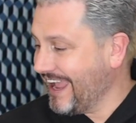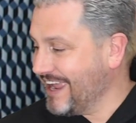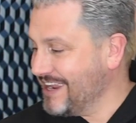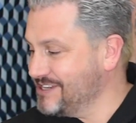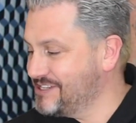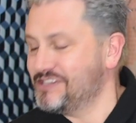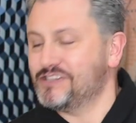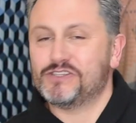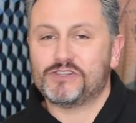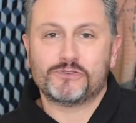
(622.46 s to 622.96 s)

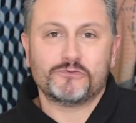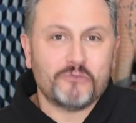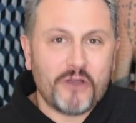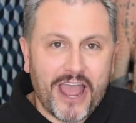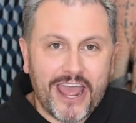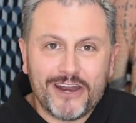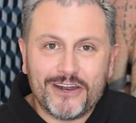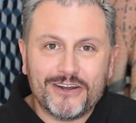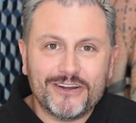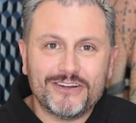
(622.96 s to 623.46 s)
into
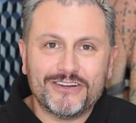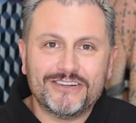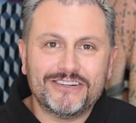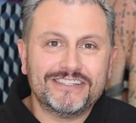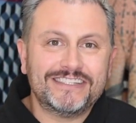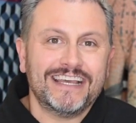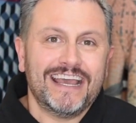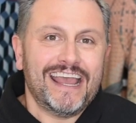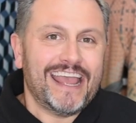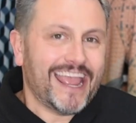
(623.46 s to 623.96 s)

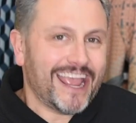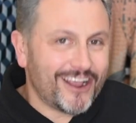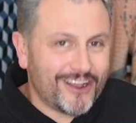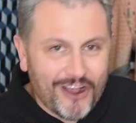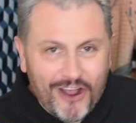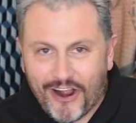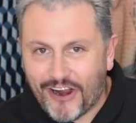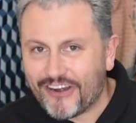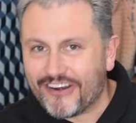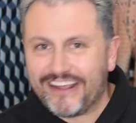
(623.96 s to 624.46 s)
sweaters and
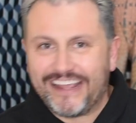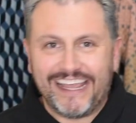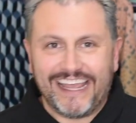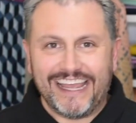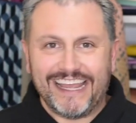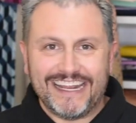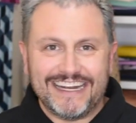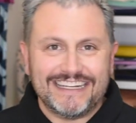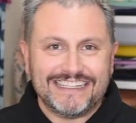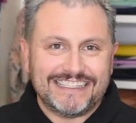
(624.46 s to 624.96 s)

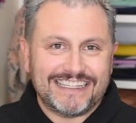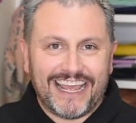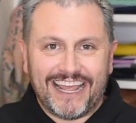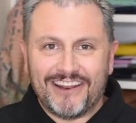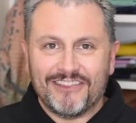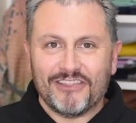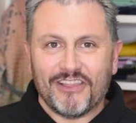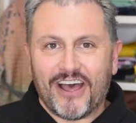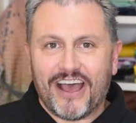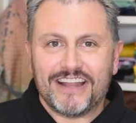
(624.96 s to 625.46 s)
cardigans
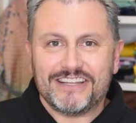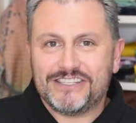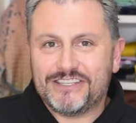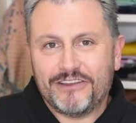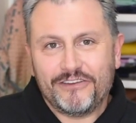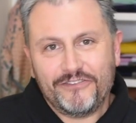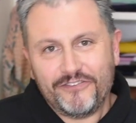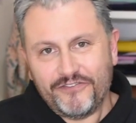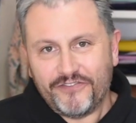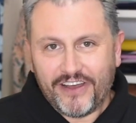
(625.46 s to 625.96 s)
and lots
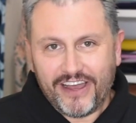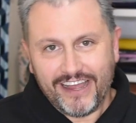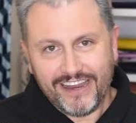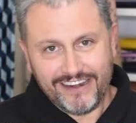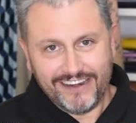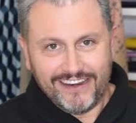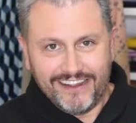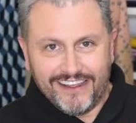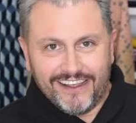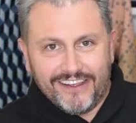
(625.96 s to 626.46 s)
of
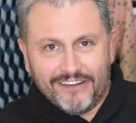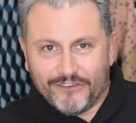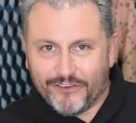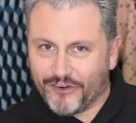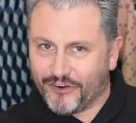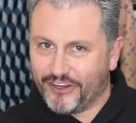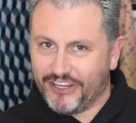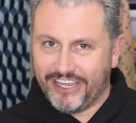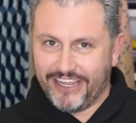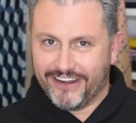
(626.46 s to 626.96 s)
fun
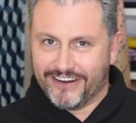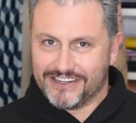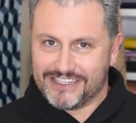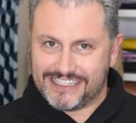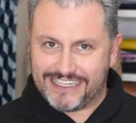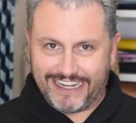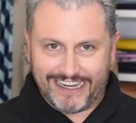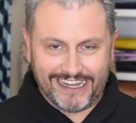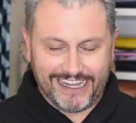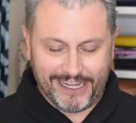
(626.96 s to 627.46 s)
for years
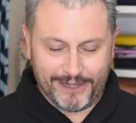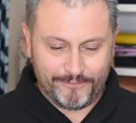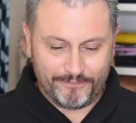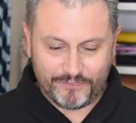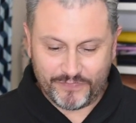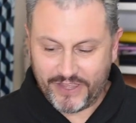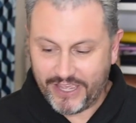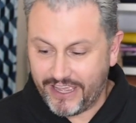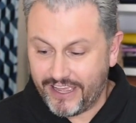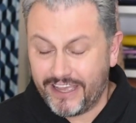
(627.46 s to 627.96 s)
to
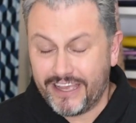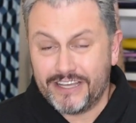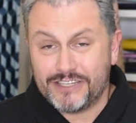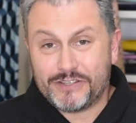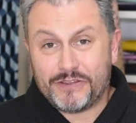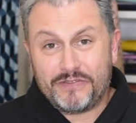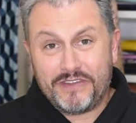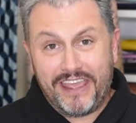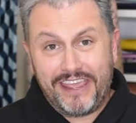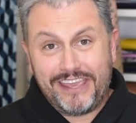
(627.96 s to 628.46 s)
come.
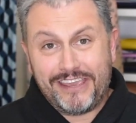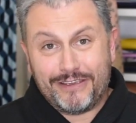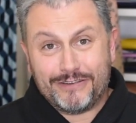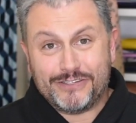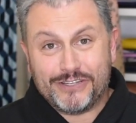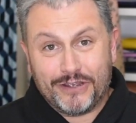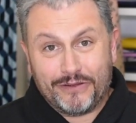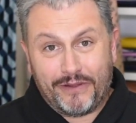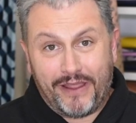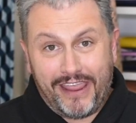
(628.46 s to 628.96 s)
So thank you,
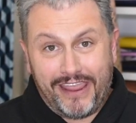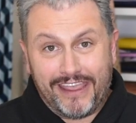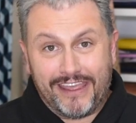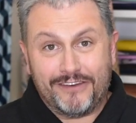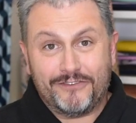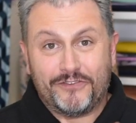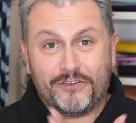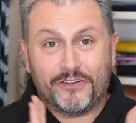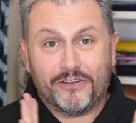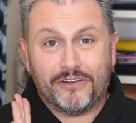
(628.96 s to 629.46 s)

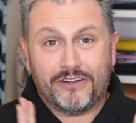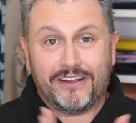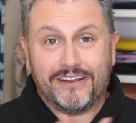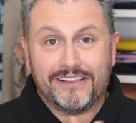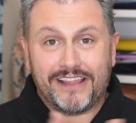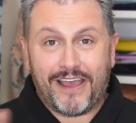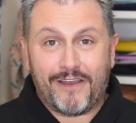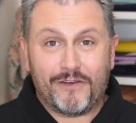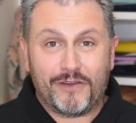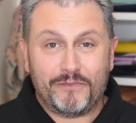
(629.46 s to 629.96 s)
Joann, for
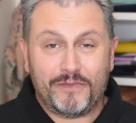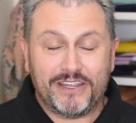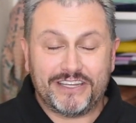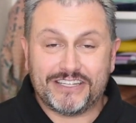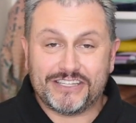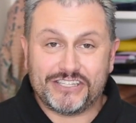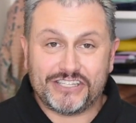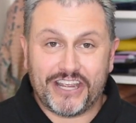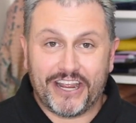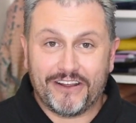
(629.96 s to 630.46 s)
allowing me
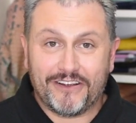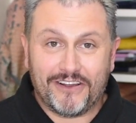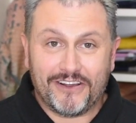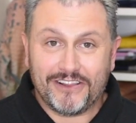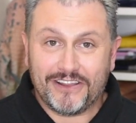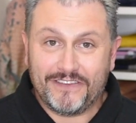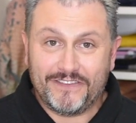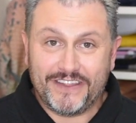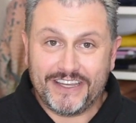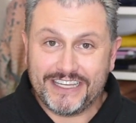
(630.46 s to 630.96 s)
to share
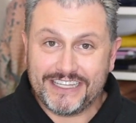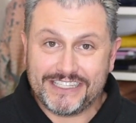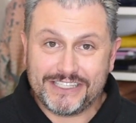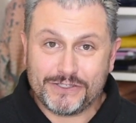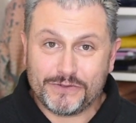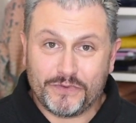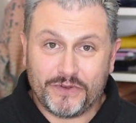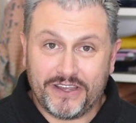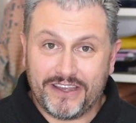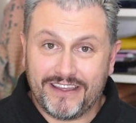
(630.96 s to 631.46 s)
all of
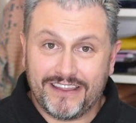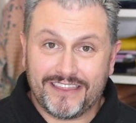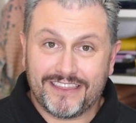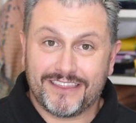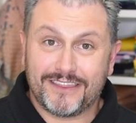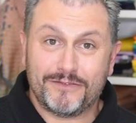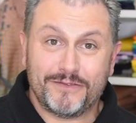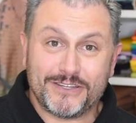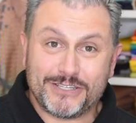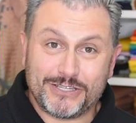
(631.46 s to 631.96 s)
this with
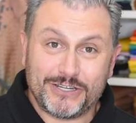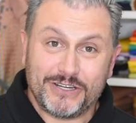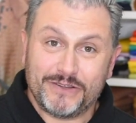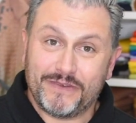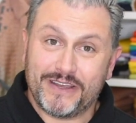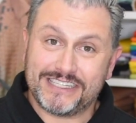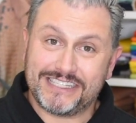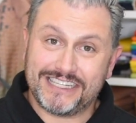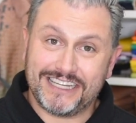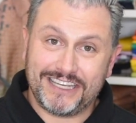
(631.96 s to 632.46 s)
the Mr.
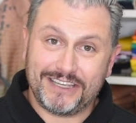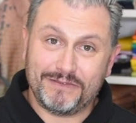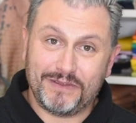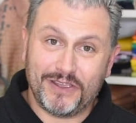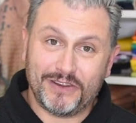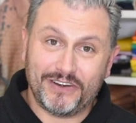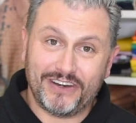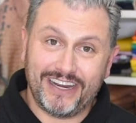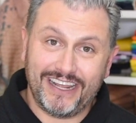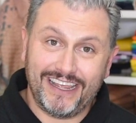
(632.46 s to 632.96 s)
Domestic
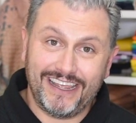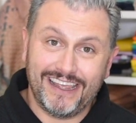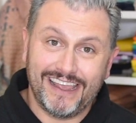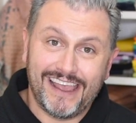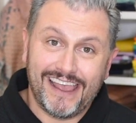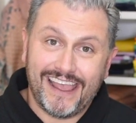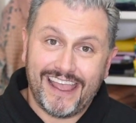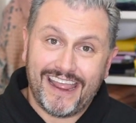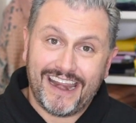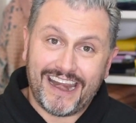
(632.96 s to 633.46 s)
community.
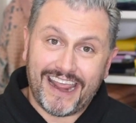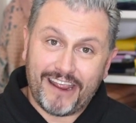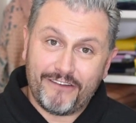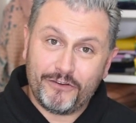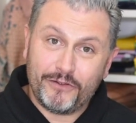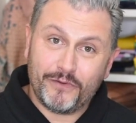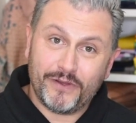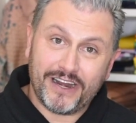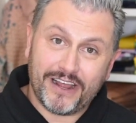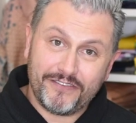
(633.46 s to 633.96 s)
And
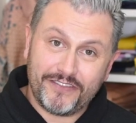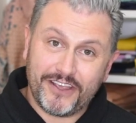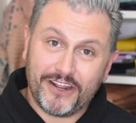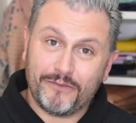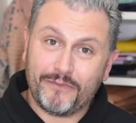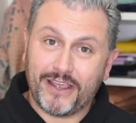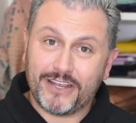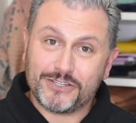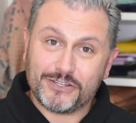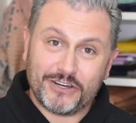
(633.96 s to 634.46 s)
everyone out there,
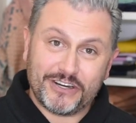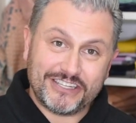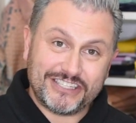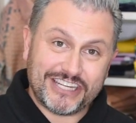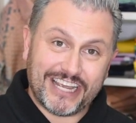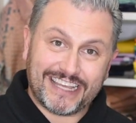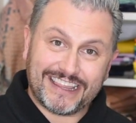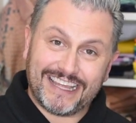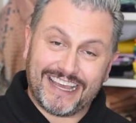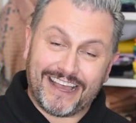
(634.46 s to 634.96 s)
make sure to
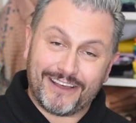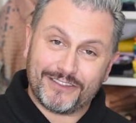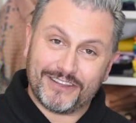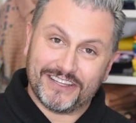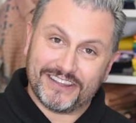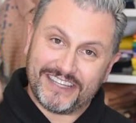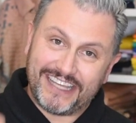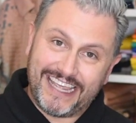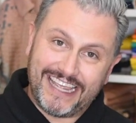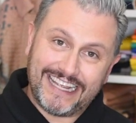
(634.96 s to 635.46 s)
check the, out
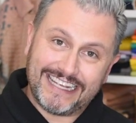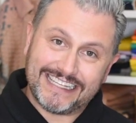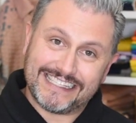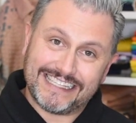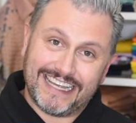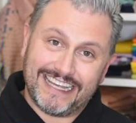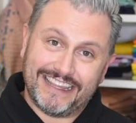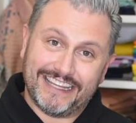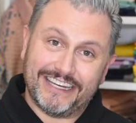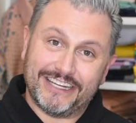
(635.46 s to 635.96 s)
the links
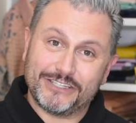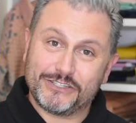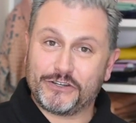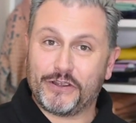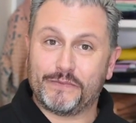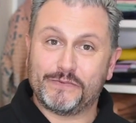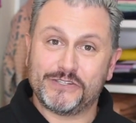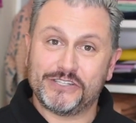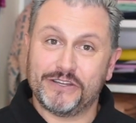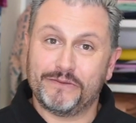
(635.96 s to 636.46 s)
in the
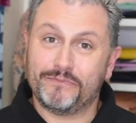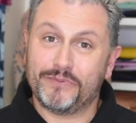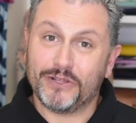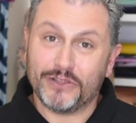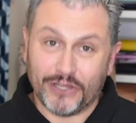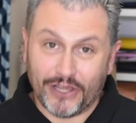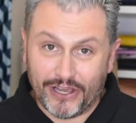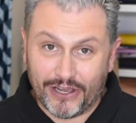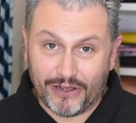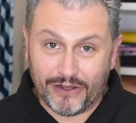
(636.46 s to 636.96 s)
description
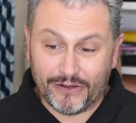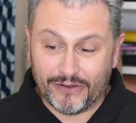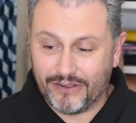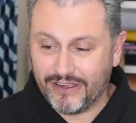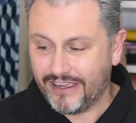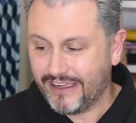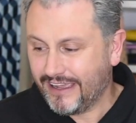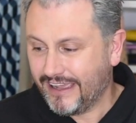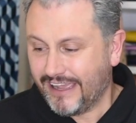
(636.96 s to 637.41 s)
below.